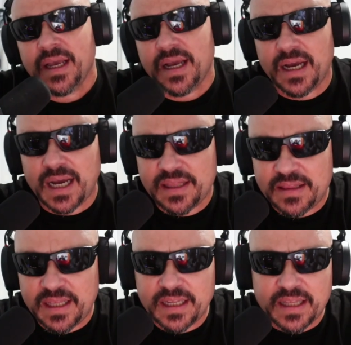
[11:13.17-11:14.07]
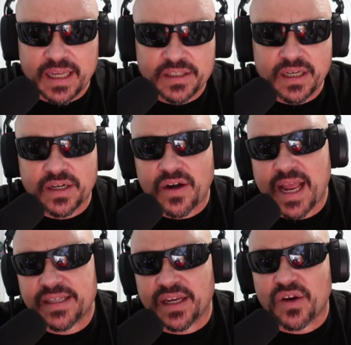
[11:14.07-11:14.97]
I think that Tucker
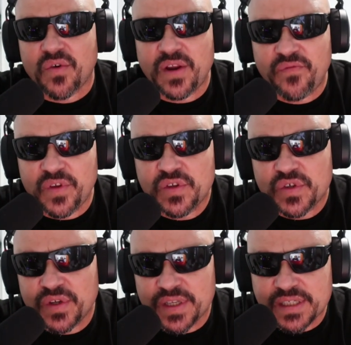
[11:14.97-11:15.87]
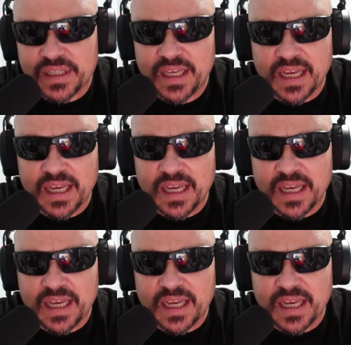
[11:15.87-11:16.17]
has a great future in this league.